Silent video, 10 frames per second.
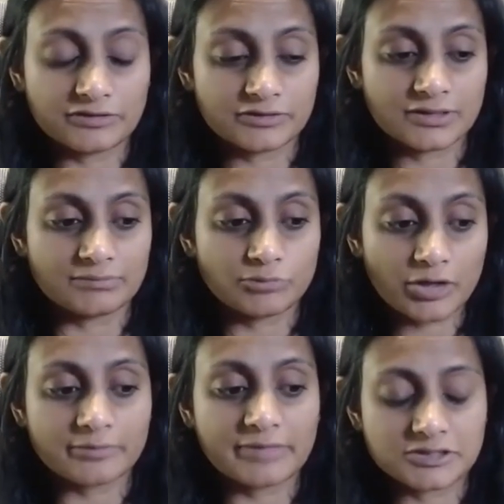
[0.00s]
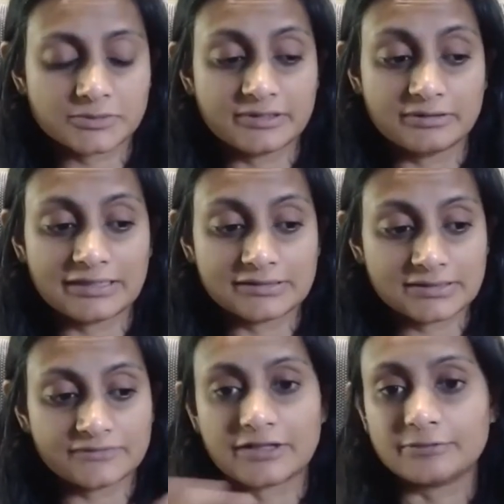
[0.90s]
product management, it's
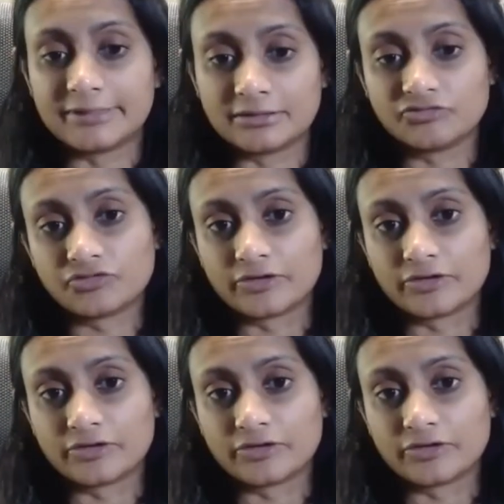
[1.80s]
developing a